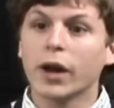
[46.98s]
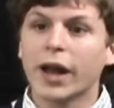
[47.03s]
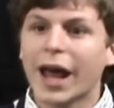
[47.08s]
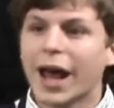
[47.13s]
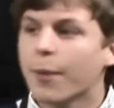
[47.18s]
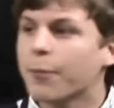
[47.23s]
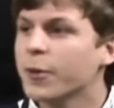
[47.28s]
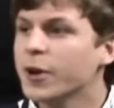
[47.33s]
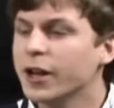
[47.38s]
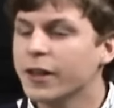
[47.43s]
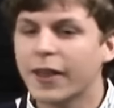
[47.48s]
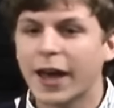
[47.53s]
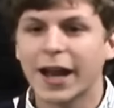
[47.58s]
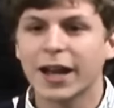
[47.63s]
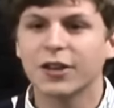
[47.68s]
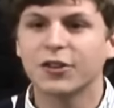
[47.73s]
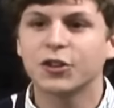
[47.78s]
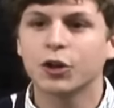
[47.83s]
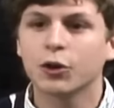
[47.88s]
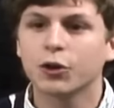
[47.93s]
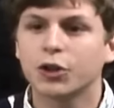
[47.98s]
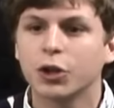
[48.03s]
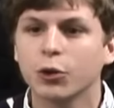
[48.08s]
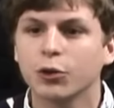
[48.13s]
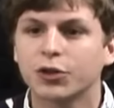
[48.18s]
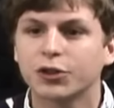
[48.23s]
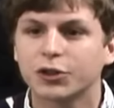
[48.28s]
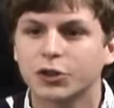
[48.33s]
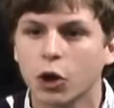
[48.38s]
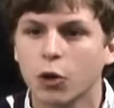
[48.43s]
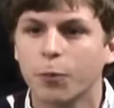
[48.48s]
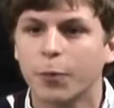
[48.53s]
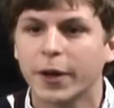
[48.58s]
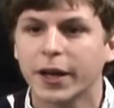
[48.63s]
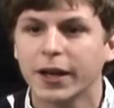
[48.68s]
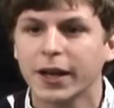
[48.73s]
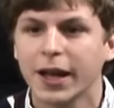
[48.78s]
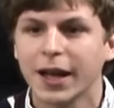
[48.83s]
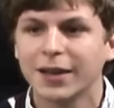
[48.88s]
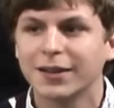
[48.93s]
What happened to that is you're too
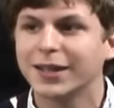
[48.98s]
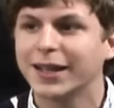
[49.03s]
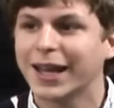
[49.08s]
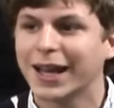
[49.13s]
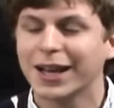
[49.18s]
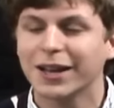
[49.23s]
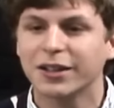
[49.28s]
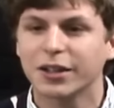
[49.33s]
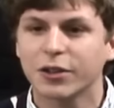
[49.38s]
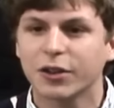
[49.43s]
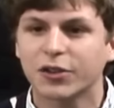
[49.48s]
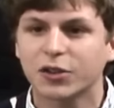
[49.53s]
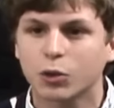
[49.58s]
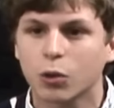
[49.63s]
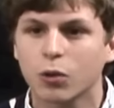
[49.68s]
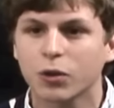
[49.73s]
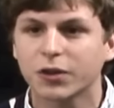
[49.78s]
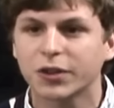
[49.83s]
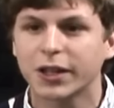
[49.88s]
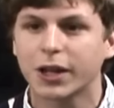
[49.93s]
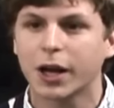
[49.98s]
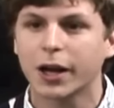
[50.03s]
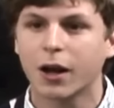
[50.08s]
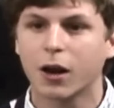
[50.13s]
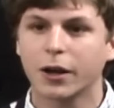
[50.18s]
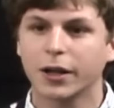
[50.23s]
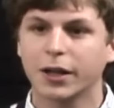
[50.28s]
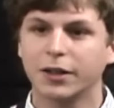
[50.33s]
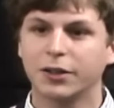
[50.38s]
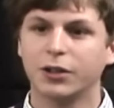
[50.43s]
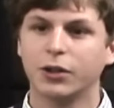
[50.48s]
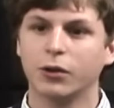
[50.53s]
stupid to get into the schools that I got into.